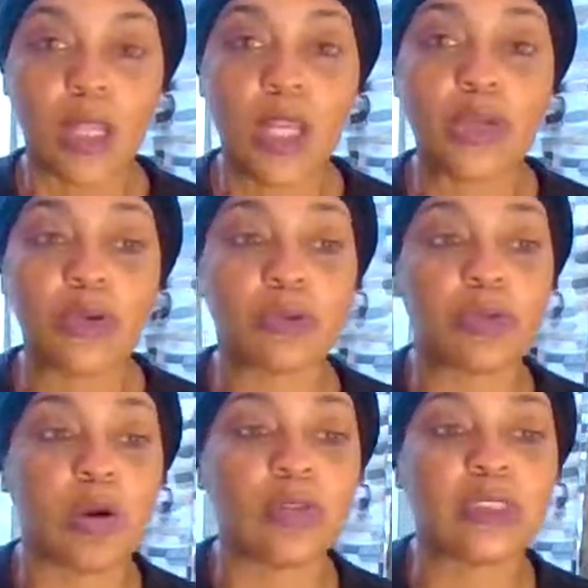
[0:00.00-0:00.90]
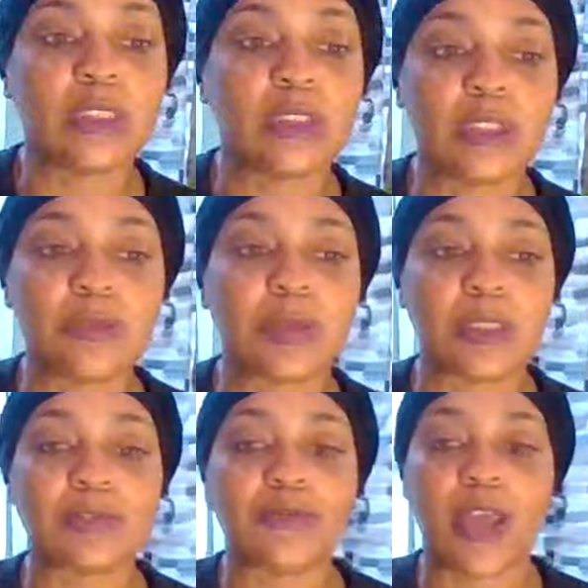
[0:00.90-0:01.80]
and you'll notice it just
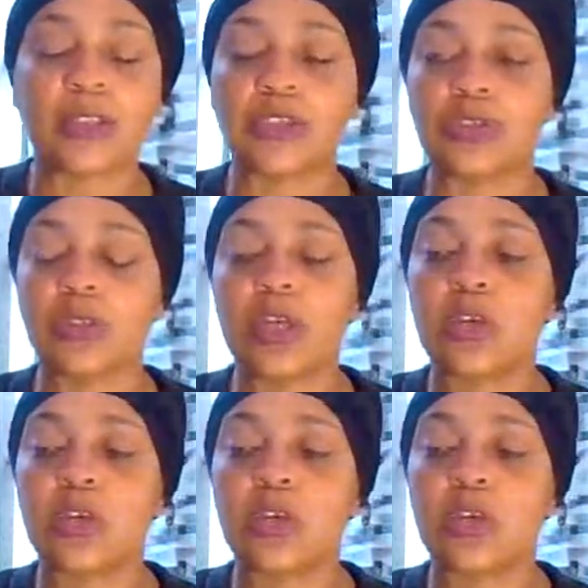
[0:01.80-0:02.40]
because the fact is